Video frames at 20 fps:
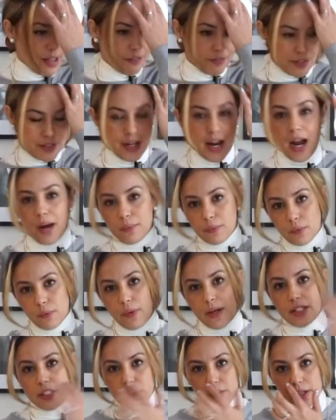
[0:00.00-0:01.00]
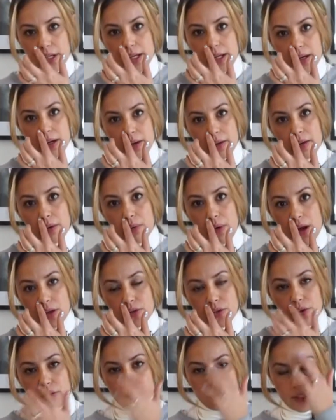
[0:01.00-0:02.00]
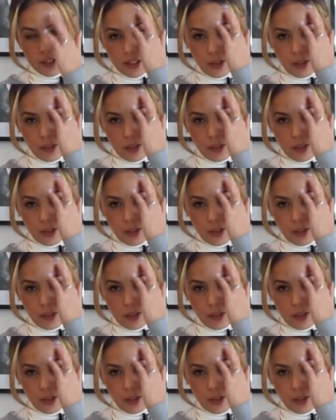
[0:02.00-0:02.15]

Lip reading: every time we went to eat in the restaurants,